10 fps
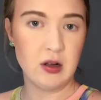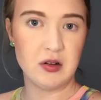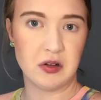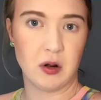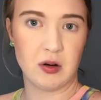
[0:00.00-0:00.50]

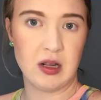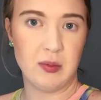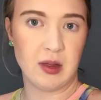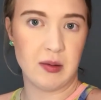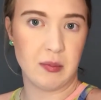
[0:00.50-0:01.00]
so I'll keep
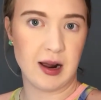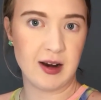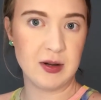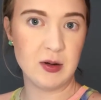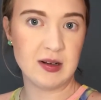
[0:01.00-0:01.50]
that in mind,
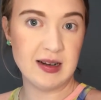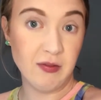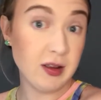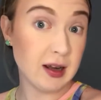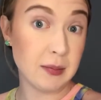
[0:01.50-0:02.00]
but you can
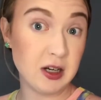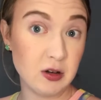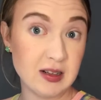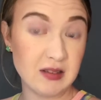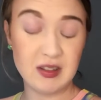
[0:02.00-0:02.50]
definitely, I mean, you
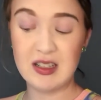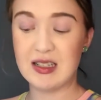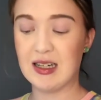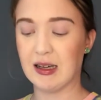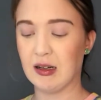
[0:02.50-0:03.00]
can definitely
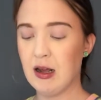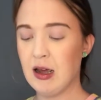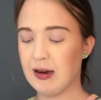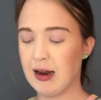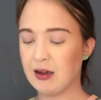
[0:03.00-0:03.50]
see it.
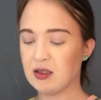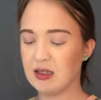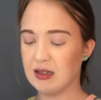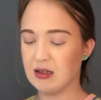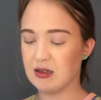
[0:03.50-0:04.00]
Next
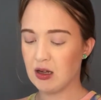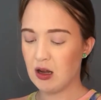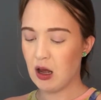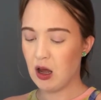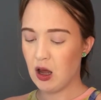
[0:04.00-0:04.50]
is
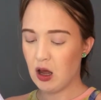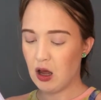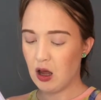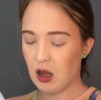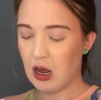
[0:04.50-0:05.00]

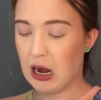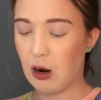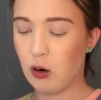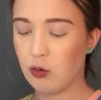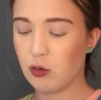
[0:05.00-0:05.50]

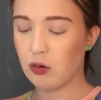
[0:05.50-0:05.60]
our